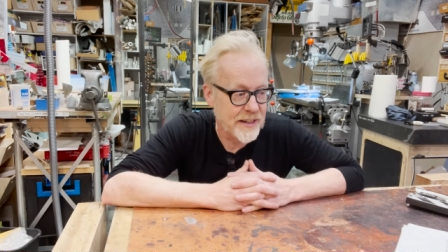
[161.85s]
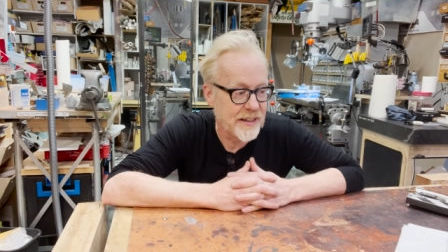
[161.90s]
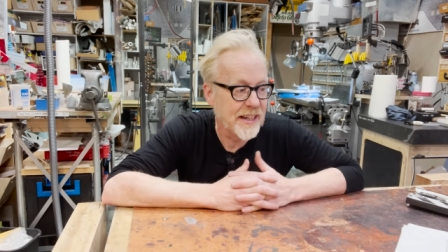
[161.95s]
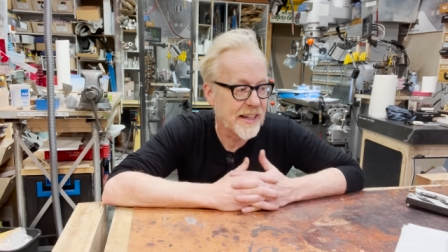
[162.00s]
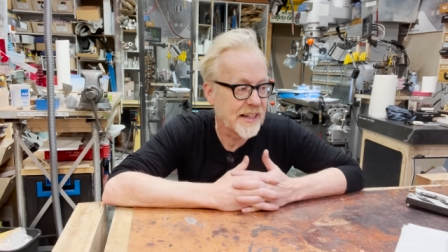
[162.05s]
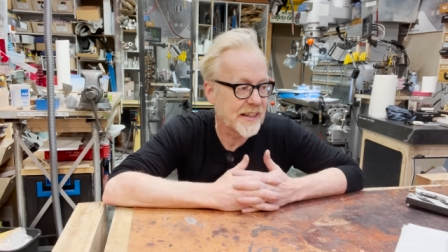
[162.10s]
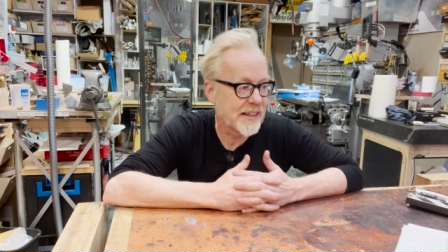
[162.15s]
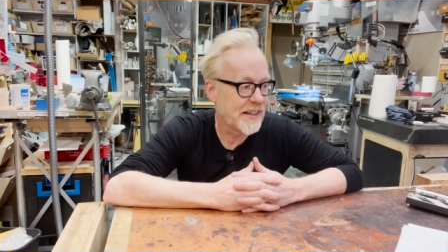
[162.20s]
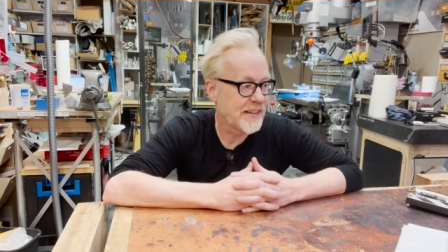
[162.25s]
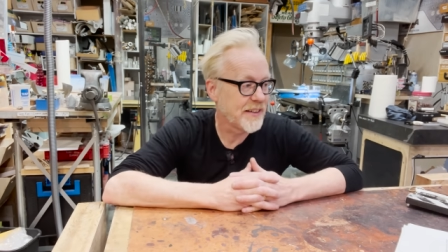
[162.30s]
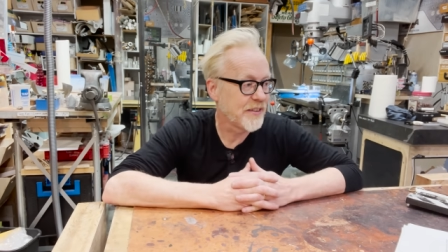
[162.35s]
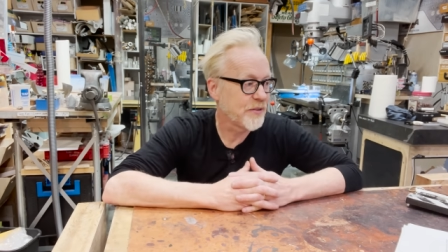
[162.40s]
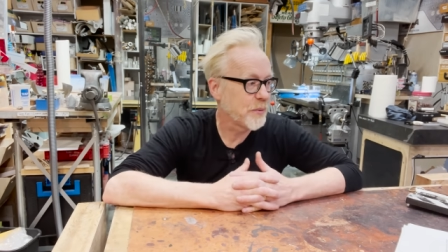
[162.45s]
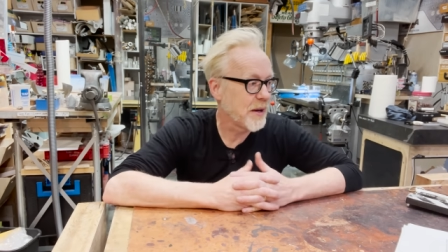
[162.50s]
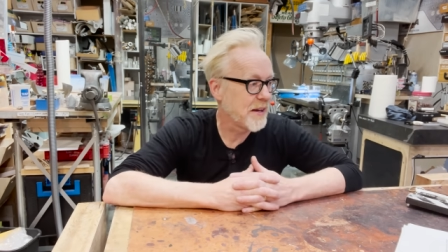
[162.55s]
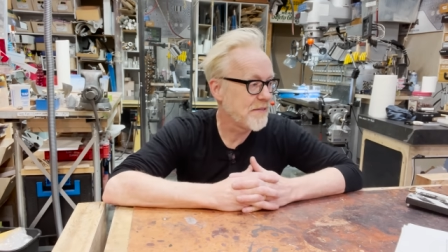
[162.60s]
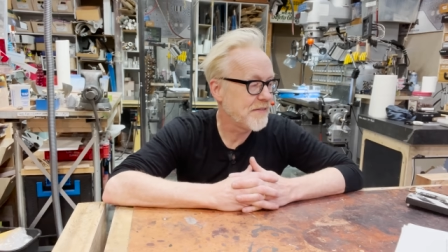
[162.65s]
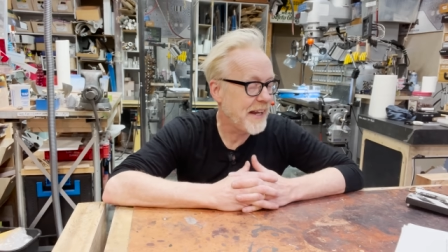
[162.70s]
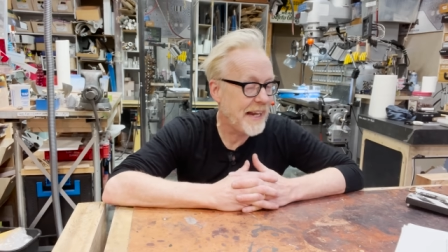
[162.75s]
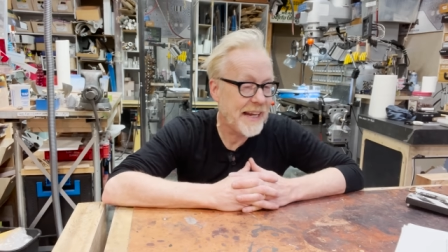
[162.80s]
Nick and his
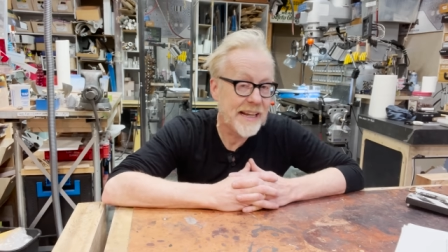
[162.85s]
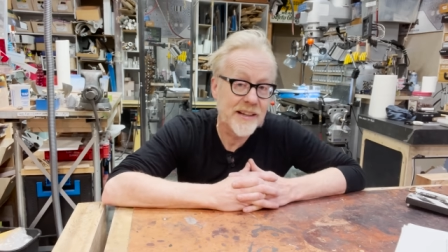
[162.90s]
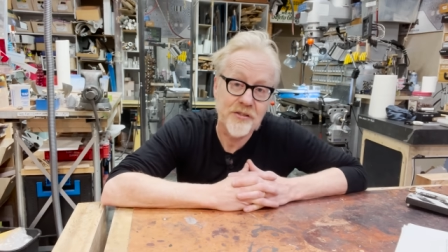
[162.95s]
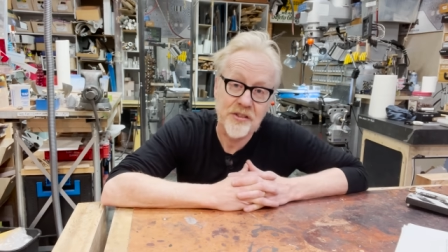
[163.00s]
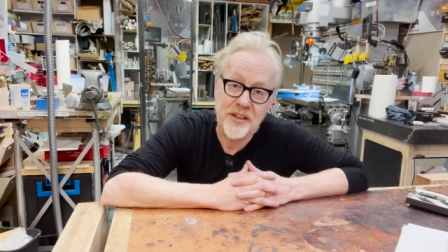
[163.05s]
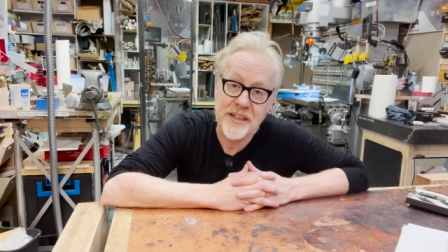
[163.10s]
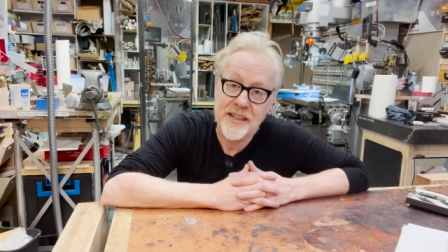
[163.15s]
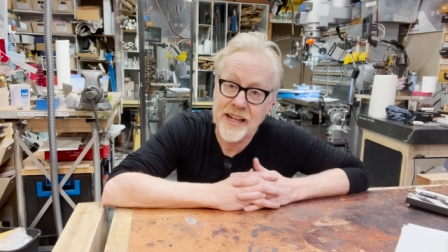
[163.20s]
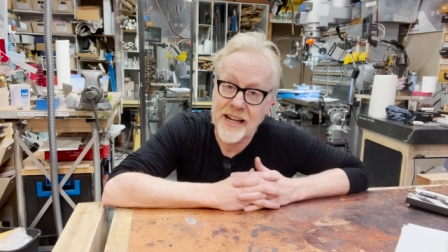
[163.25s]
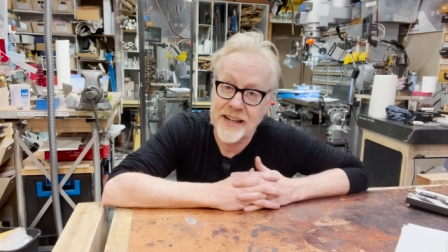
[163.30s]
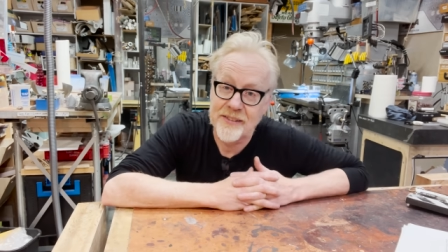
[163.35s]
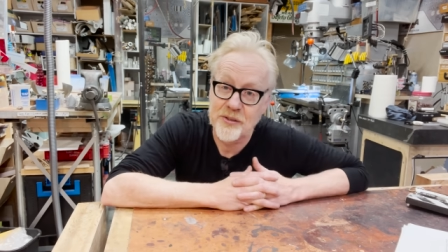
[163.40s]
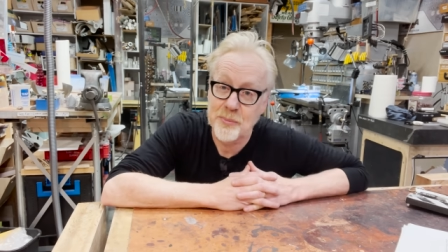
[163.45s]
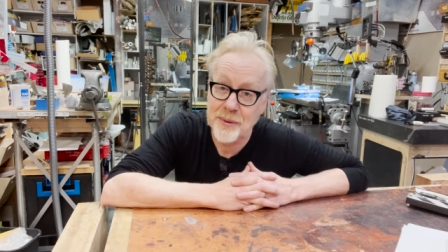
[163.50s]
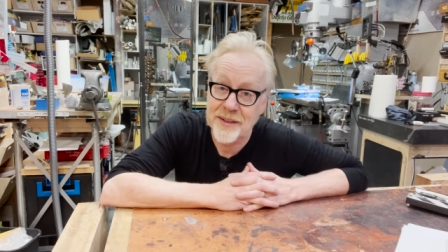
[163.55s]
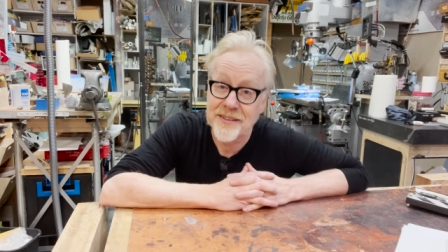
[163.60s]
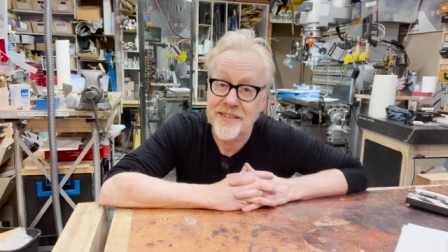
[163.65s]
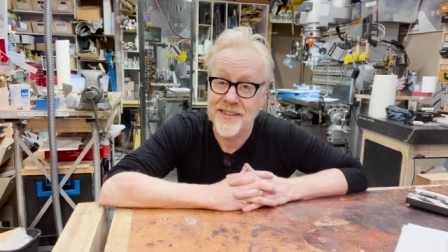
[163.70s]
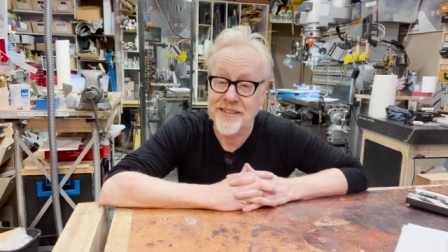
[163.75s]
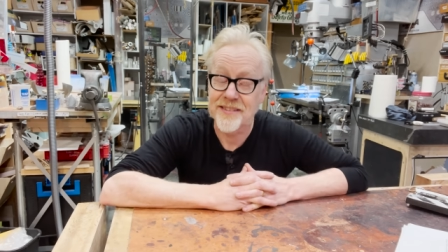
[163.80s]
wife Angie have a
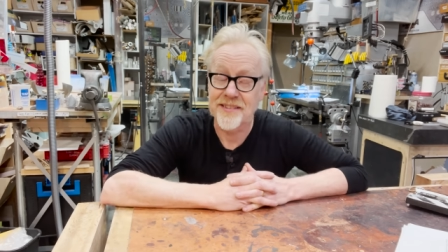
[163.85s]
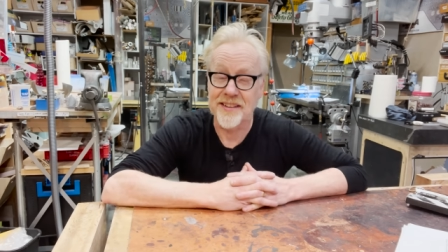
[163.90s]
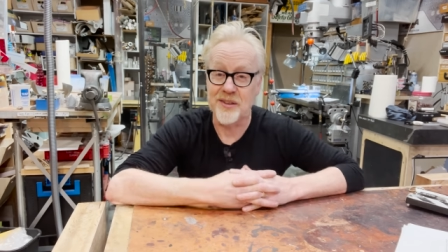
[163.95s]
business